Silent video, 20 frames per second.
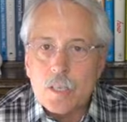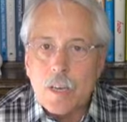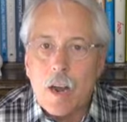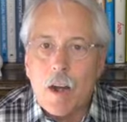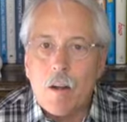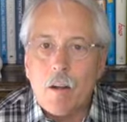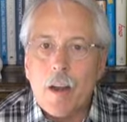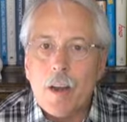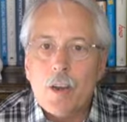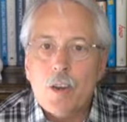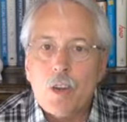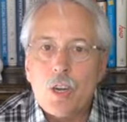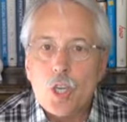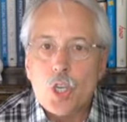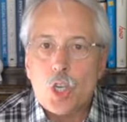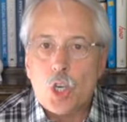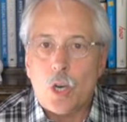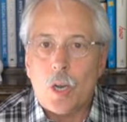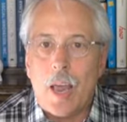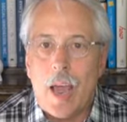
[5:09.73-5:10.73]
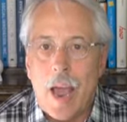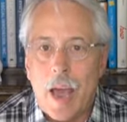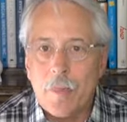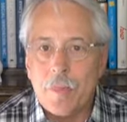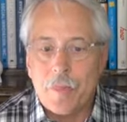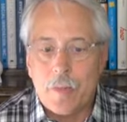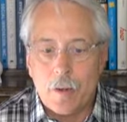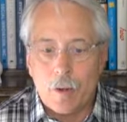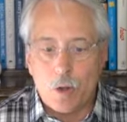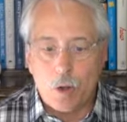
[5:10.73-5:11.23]
are inertial
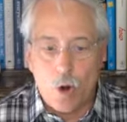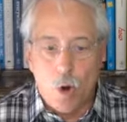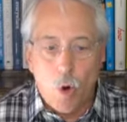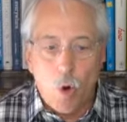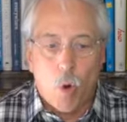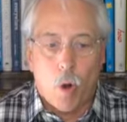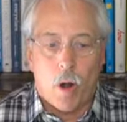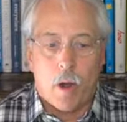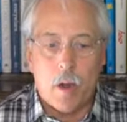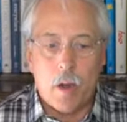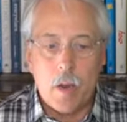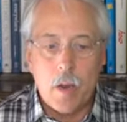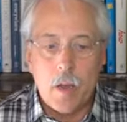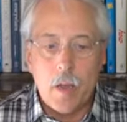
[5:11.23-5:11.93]
at their core.